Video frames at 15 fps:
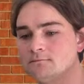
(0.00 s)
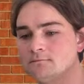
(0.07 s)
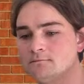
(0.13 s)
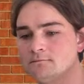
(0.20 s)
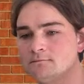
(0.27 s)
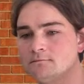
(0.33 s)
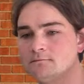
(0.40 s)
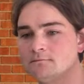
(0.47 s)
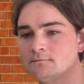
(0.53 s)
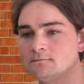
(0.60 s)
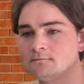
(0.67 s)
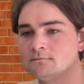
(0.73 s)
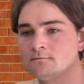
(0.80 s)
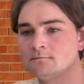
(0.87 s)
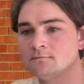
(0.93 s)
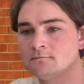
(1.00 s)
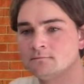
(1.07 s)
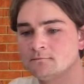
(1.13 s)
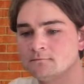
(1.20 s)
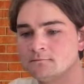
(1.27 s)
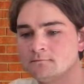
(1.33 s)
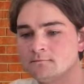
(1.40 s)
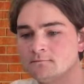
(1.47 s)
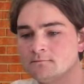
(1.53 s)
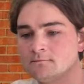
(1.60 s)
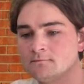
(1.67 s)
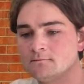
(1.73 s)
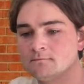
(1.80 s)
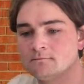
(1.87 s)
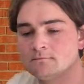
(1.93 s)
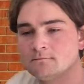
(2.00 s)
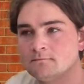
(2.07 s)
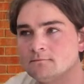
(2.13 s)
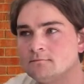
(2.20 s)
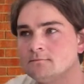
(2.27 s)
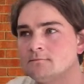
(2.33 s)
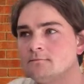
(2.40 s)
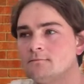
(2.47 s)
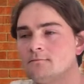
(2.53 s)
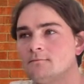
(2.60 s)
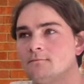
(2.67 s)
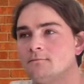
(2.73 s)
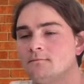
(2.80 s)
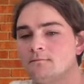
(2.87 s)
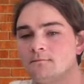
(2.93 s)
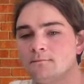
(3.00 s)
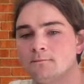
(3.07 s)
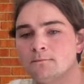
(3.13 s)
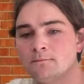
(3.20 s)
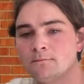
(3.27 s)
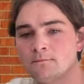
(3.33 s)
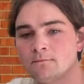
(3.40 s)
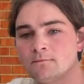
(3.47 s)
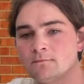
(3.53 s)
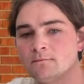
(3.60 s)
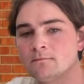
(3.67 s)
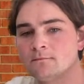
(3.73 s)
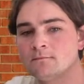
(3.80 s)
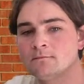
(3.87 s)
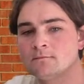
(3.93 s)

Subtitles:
The person shown says nothing.